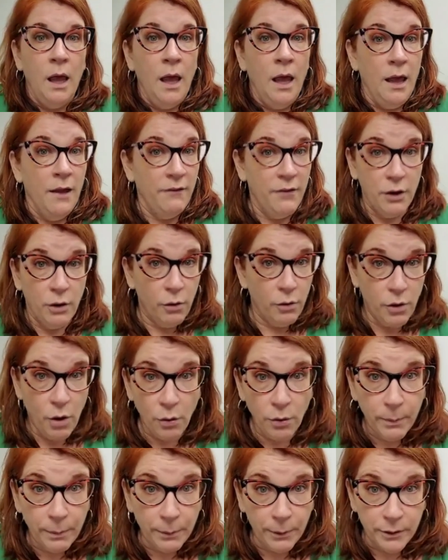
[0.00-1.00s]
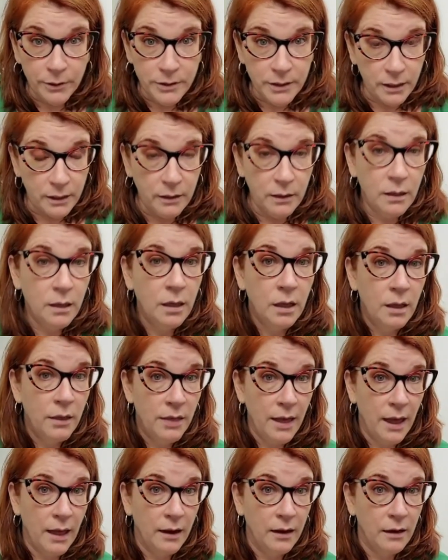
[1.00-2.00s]
If you don't know the person,
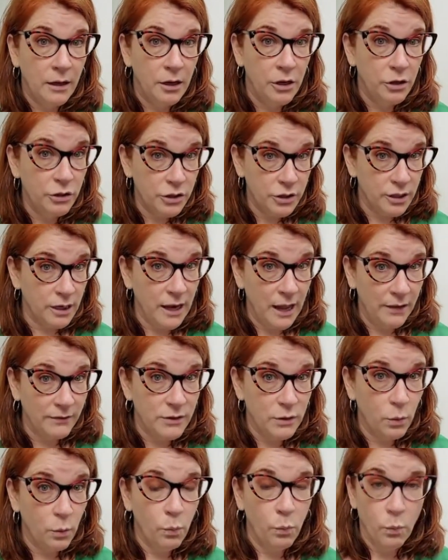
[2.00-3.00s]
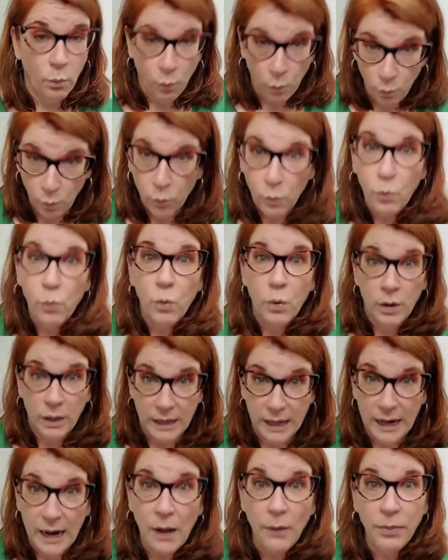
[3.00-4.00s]
then you're just going to have to
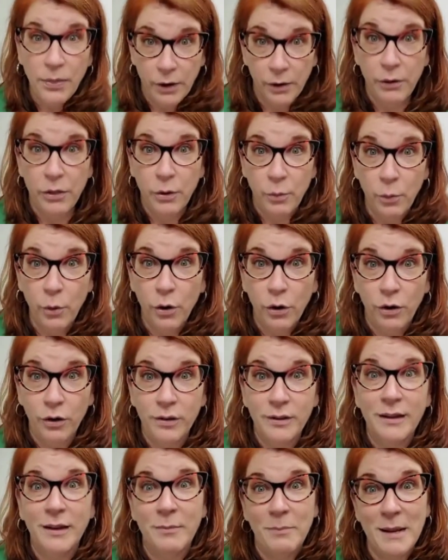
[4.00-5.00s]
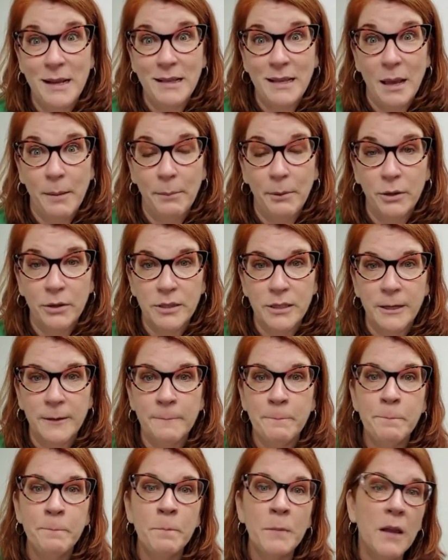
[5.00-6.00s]
get out there in the world and meet that person.
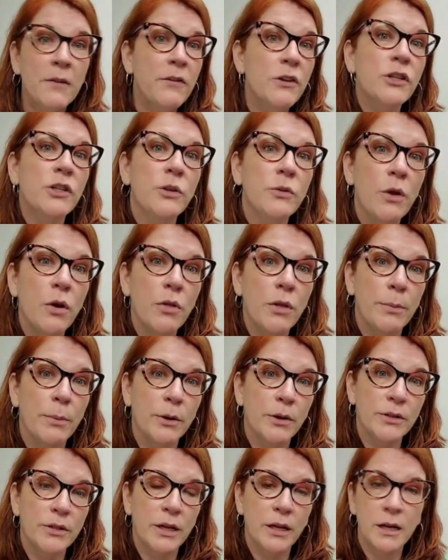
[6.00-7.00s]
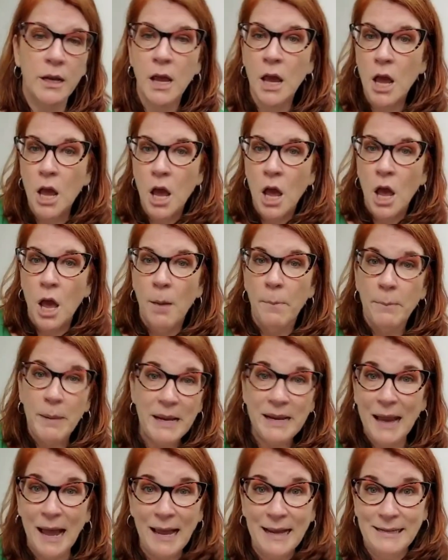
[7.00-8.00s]
If you do know the person, be
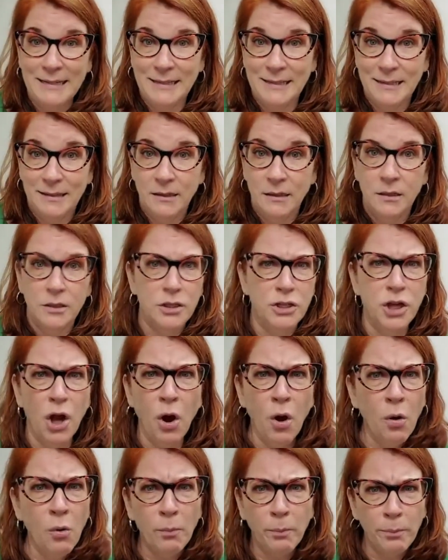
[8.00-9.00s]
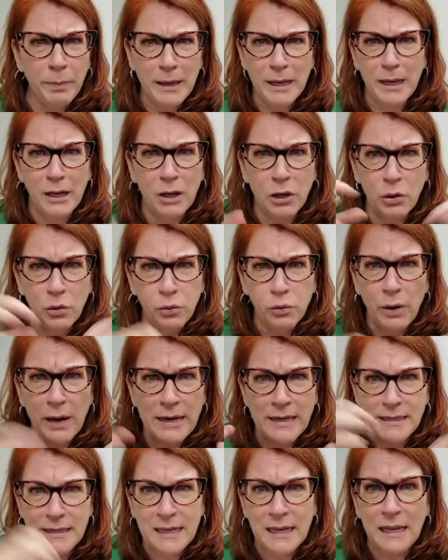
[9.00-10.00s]
nice. Don't be
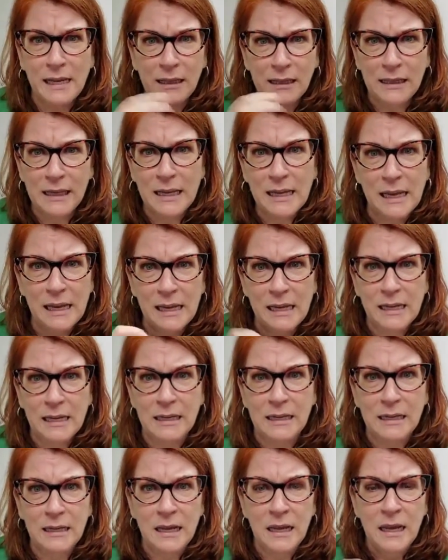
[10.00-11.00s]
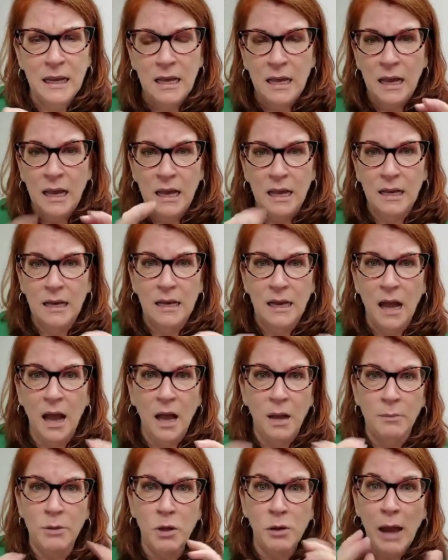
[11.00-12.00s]
crazy, clingy, and
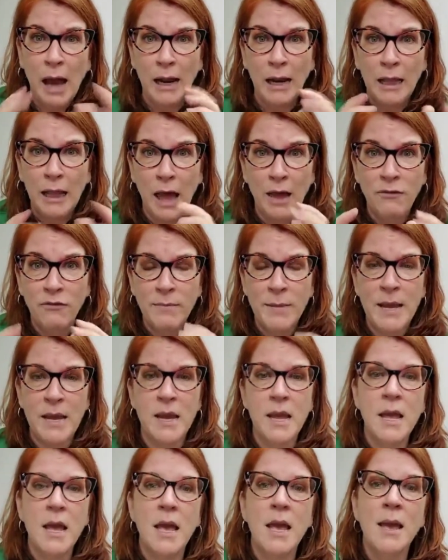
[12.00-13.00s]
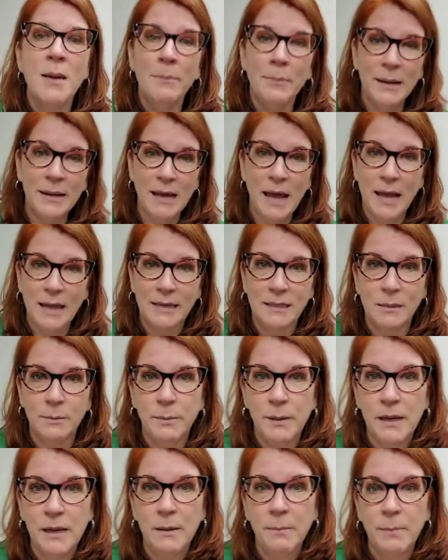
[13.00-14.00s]
you gotta love me. Be nice.
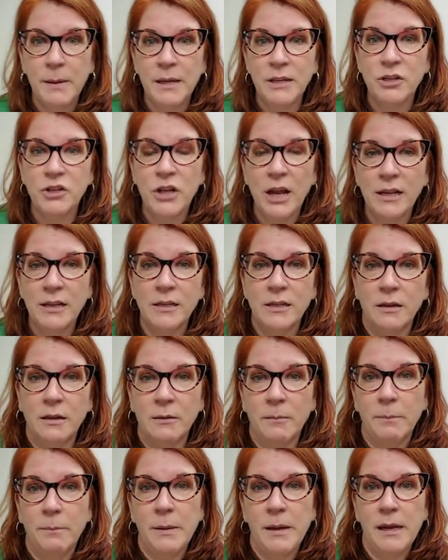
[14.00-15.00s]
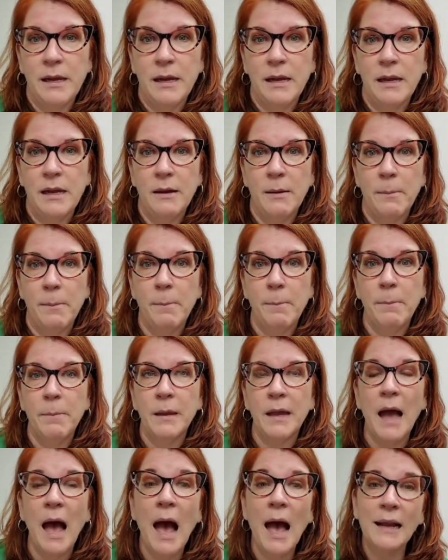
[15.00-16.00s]
Be gentle. Be
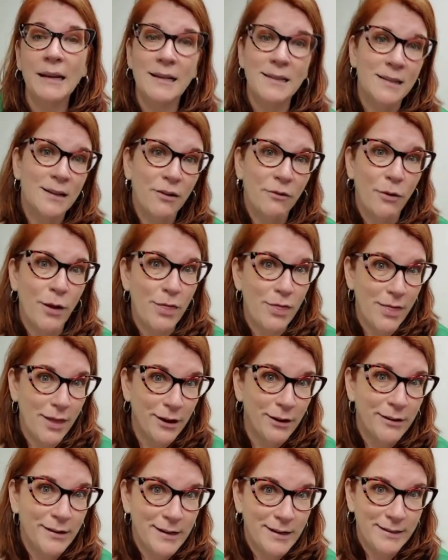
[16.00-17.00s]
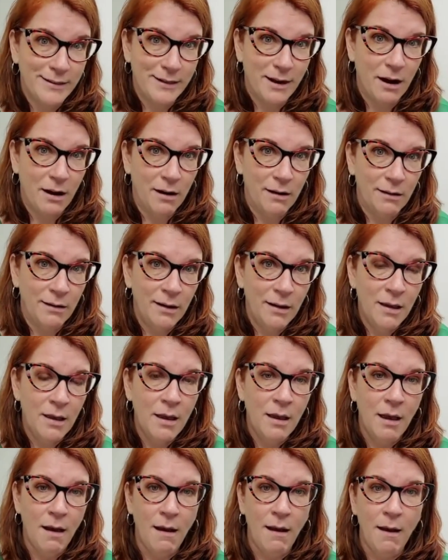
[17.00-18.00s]
cognizant of what their needs are.
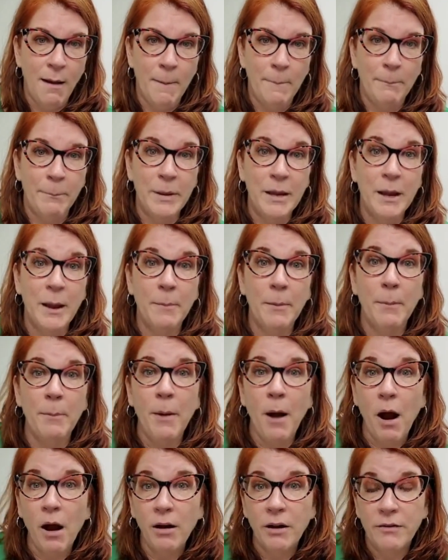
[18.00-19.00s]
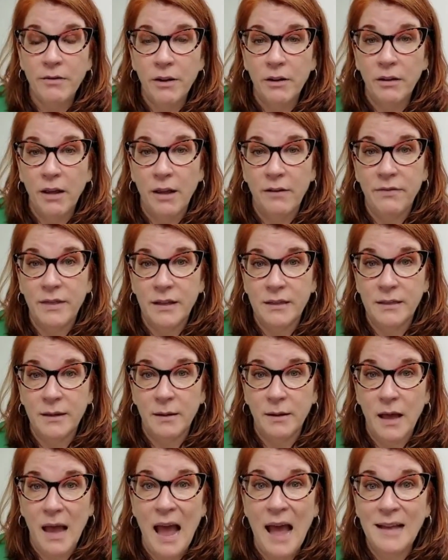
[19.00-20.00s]
Become a part of their life that's an
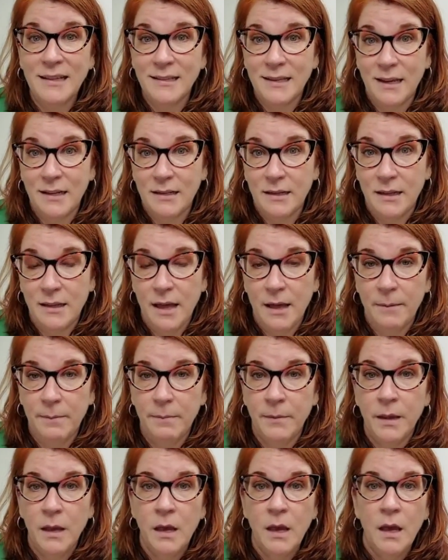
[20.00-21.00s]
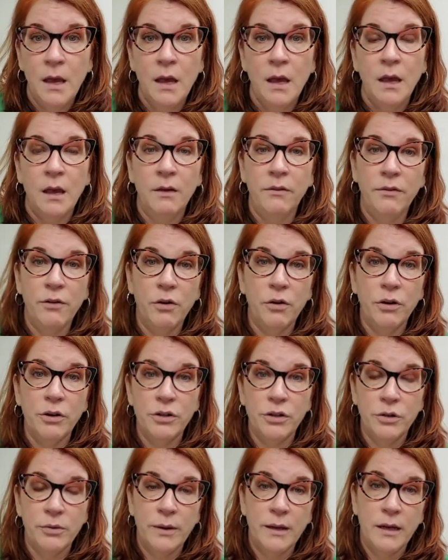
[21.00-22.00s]
asset to them. If you're
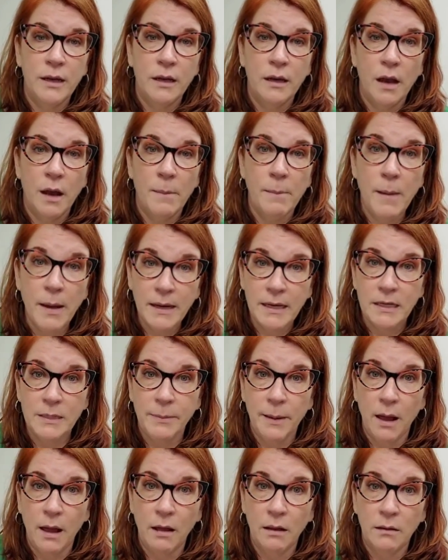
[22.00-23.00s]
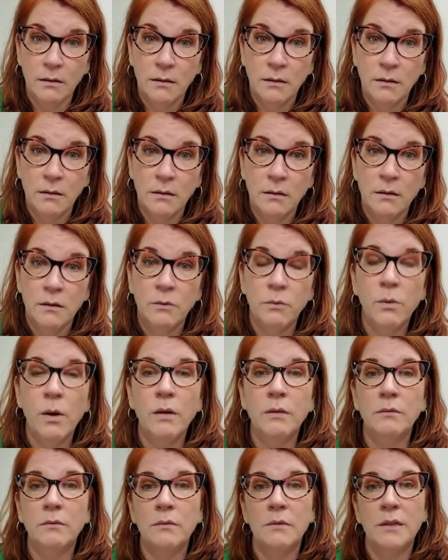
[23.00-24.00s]
doing a money spell,
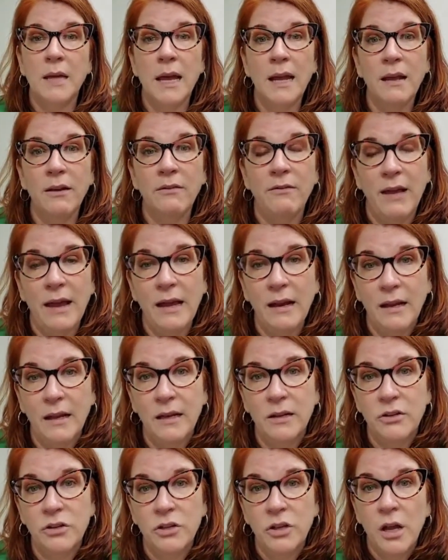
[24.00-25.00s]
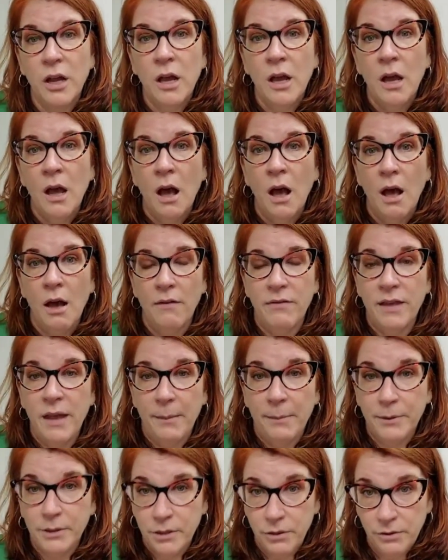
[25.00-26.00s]
well, take advantage of the
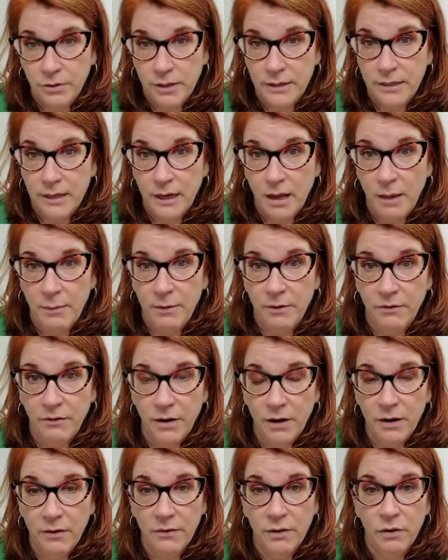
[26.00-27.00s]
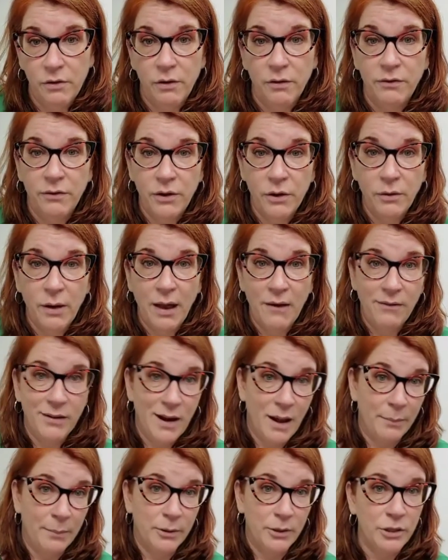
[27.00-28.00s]
opportunities that come in front of you. If you have an
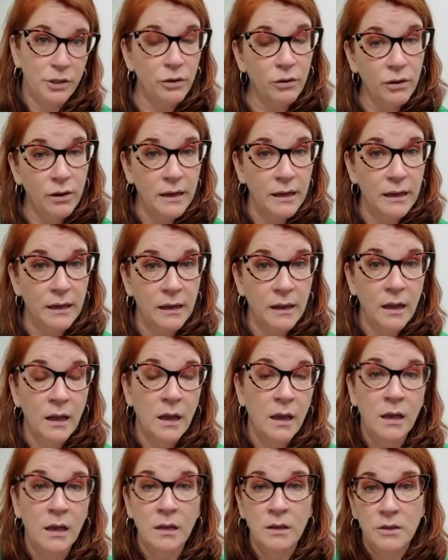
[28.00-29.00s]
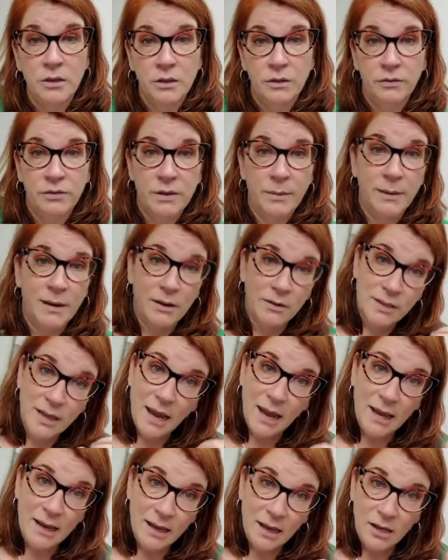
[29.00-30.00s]
opportunity if somebody goes,
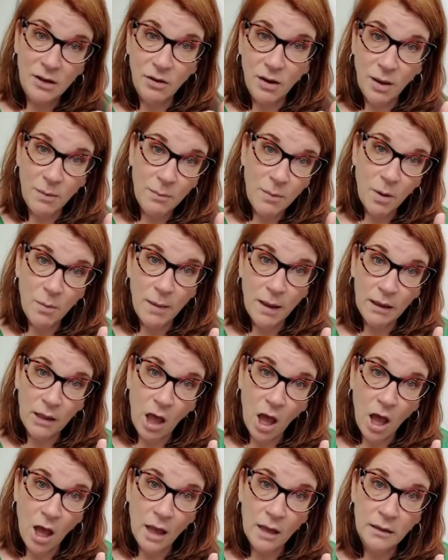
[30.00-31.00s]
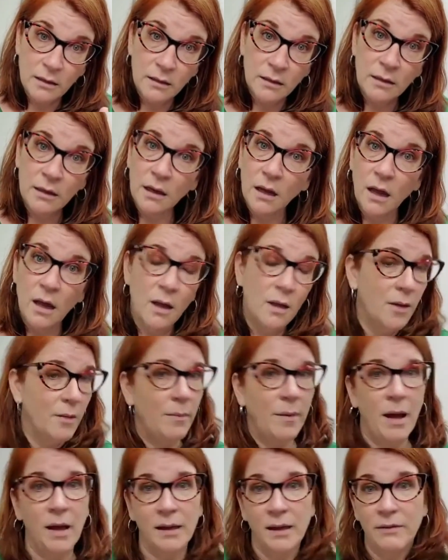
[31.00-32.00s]
hey, can you come mow my lawn?
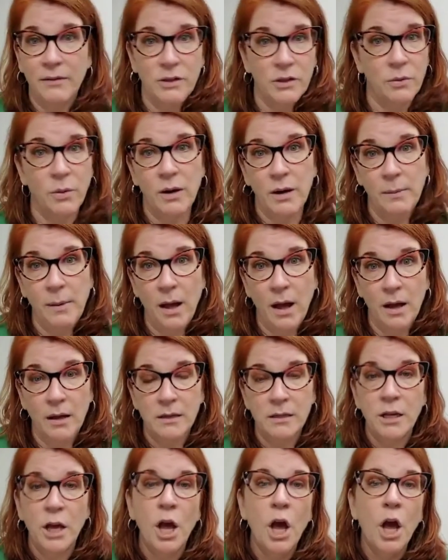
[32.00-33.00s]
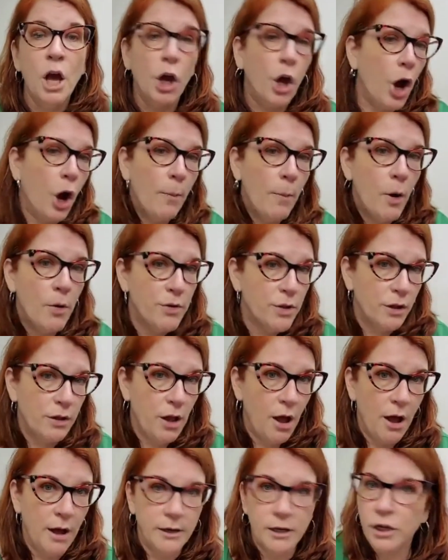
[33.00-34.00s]
I'll give you $20. Go mow the
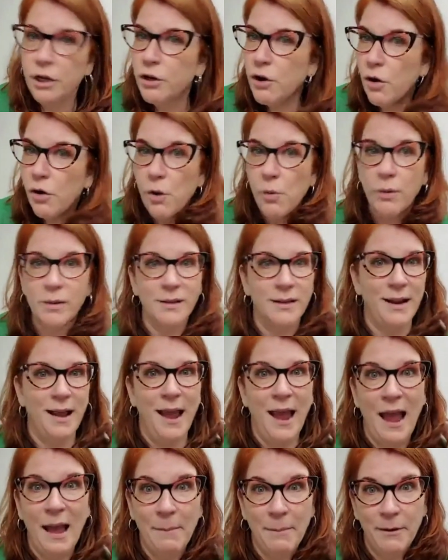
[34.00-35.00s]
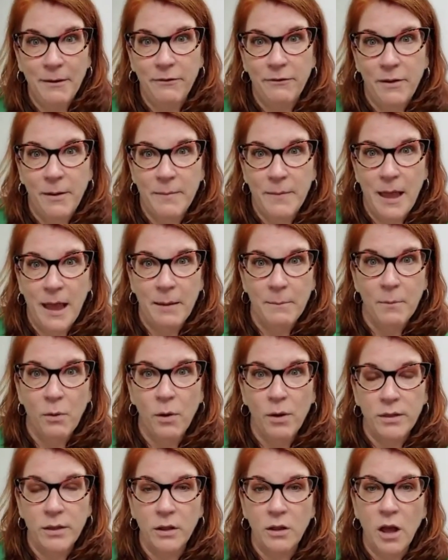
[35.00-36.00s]
lawn. You don't know what's going to happen from that
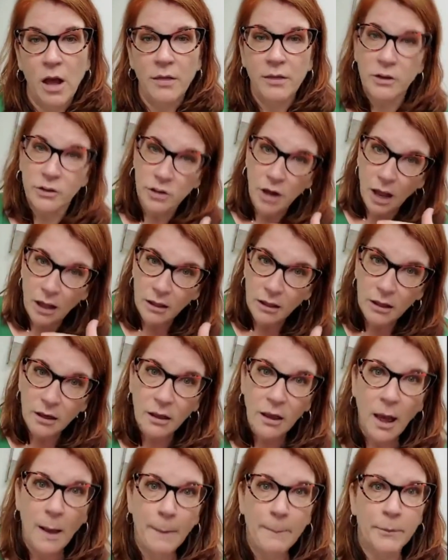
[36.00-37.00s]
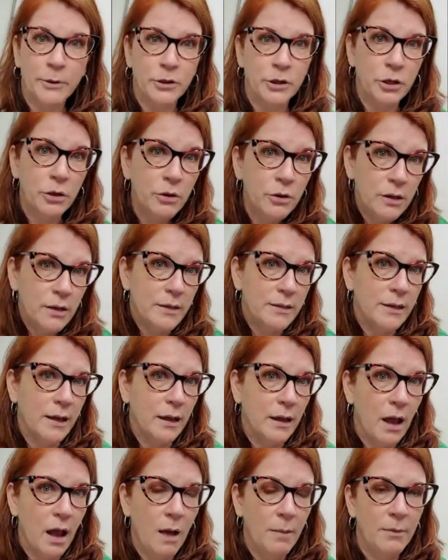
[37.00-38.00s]
mowing the lawn. There's little opportunities that
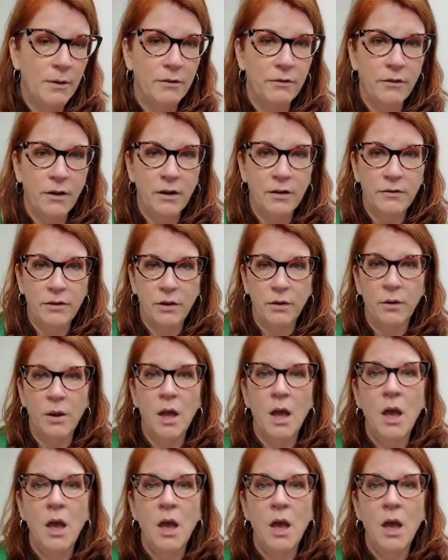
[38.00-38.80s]
come in front of you.